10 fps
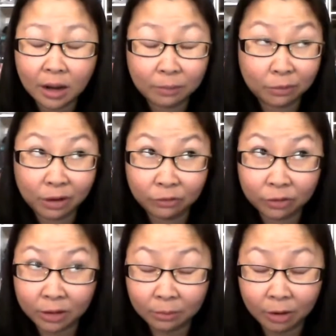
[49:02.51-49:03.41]
I pray
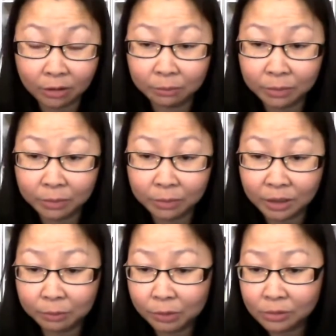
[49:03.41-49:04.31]
for the American
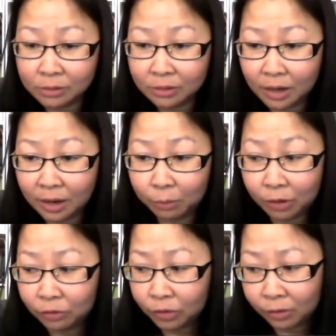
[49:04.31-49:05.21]
people. I
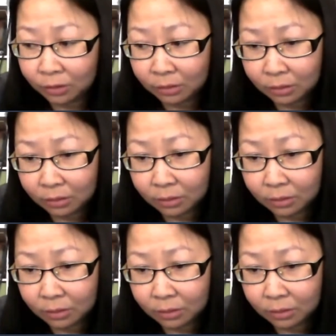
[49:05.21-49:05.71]
pray for